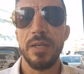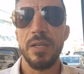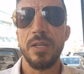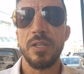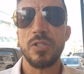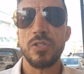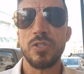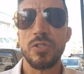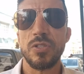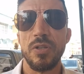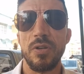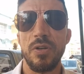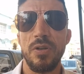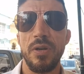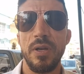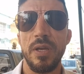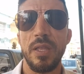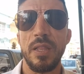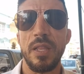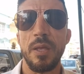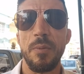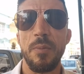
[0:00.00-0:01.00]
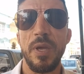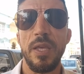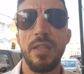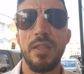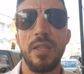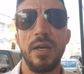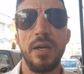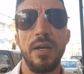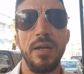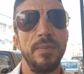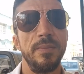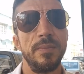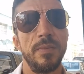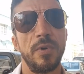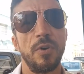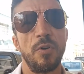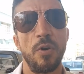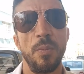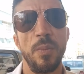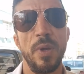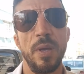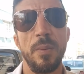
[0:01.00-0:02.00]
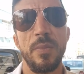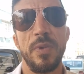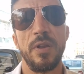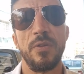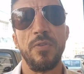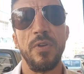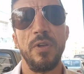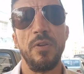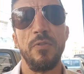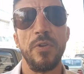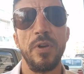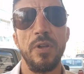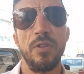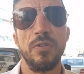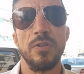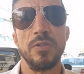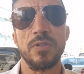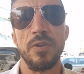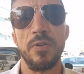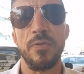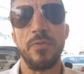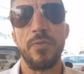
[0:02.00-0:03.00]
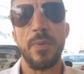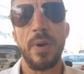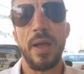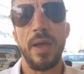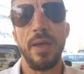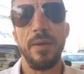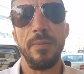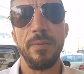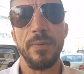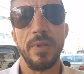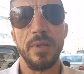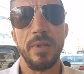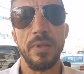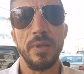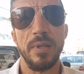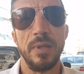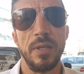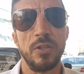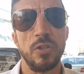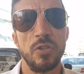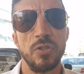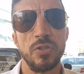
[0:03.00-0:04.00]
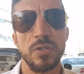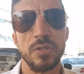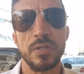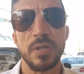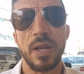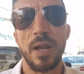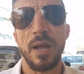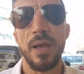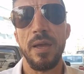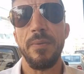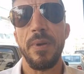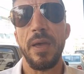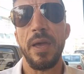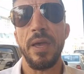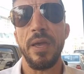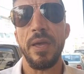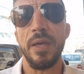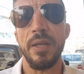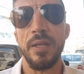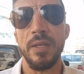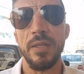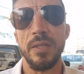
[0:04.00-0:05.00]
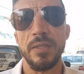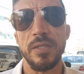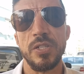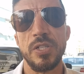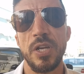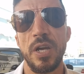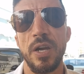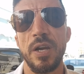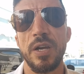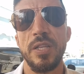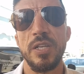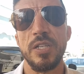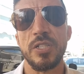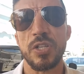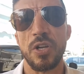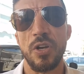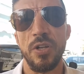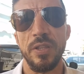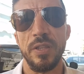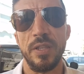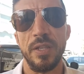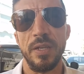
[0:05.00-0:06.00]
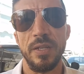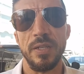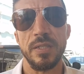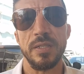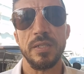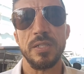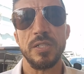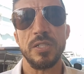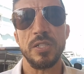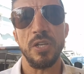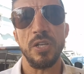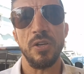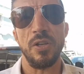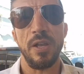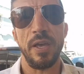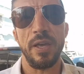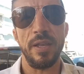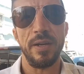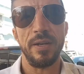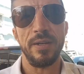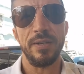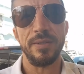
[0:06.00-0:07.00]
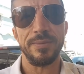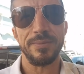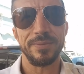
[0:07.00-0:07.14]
So in the meantime, remember, feel free to subscribe and share this content. See you later.